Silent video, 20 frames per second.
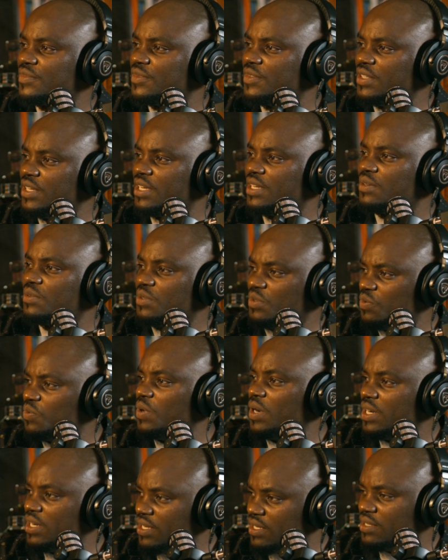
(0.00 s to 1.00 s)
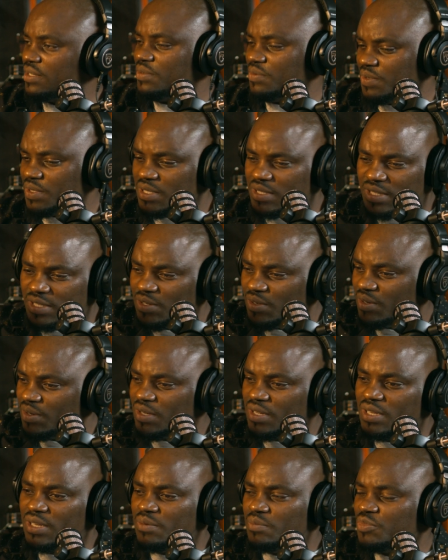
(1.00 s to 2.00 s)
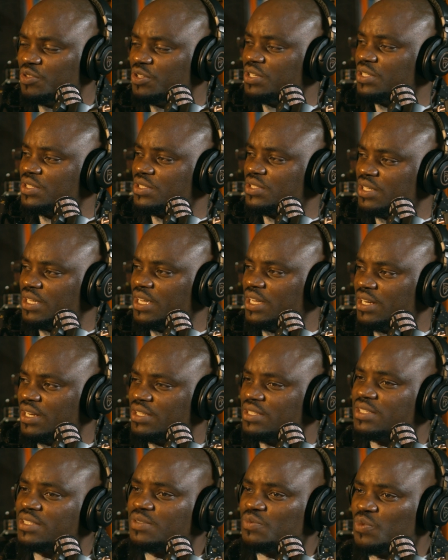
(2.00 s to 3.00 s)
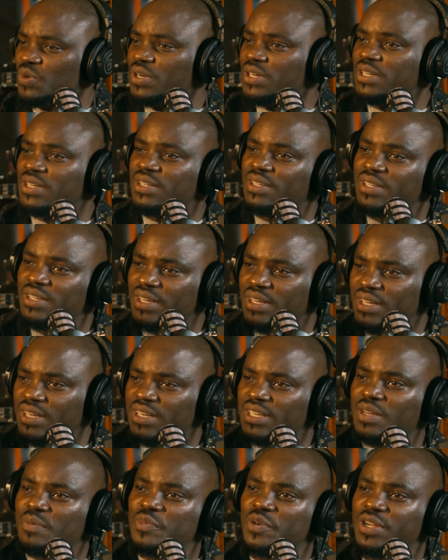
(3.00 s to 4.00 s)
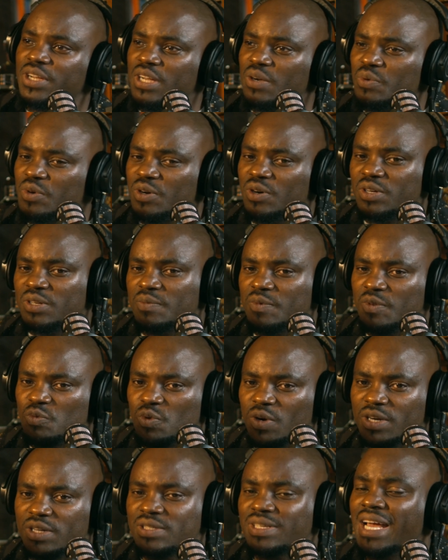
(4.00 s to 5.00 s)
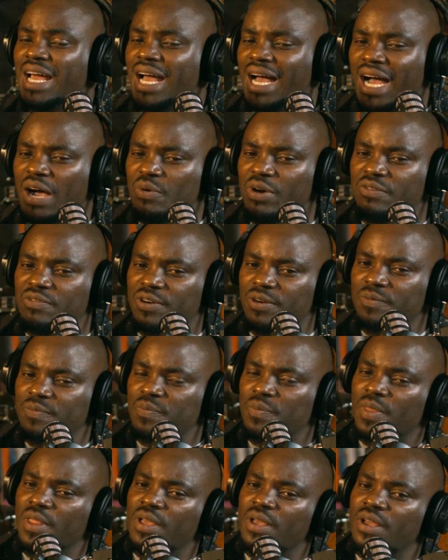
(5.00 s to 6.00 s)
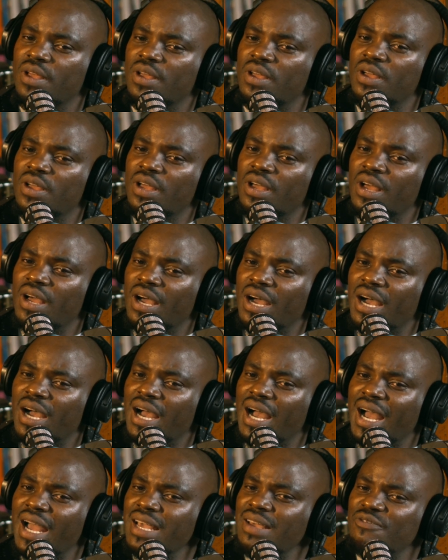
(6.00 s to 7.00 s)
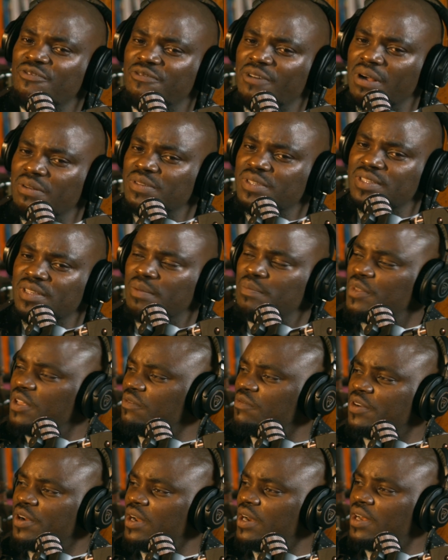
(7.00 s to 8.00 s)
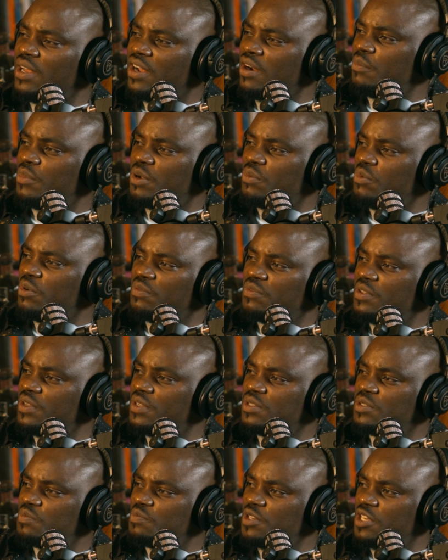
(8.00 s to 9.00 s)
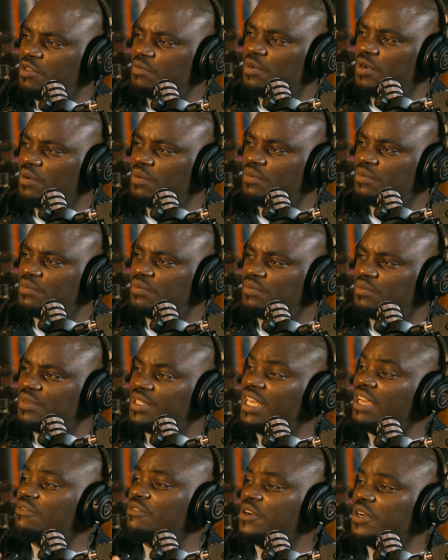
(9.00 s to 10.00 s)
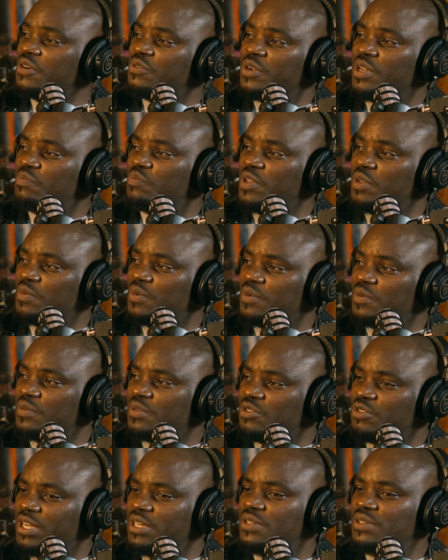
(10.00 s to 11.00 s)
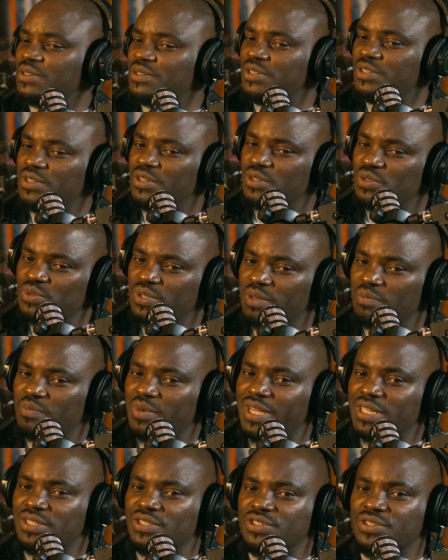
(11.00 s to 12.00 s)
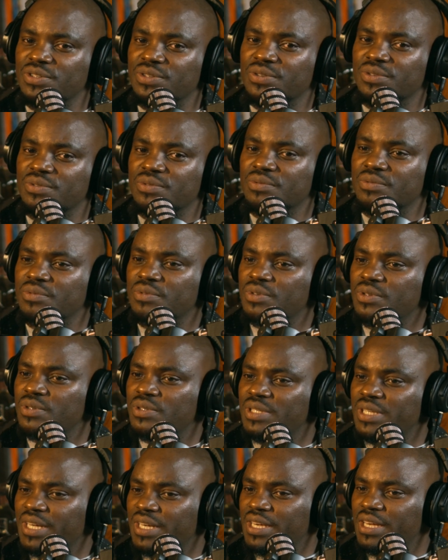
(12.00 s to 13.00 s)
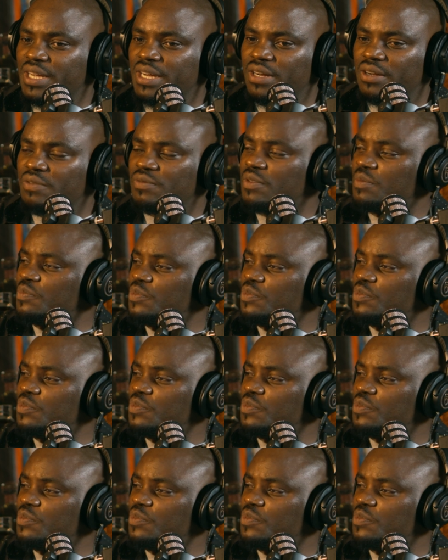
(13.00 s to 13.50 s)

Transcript: Yeah, the warder, in British English is warder. In America, we call them the wardens. However, I found something very alarming with these people. They are very great people, trying to, do their best to take care of the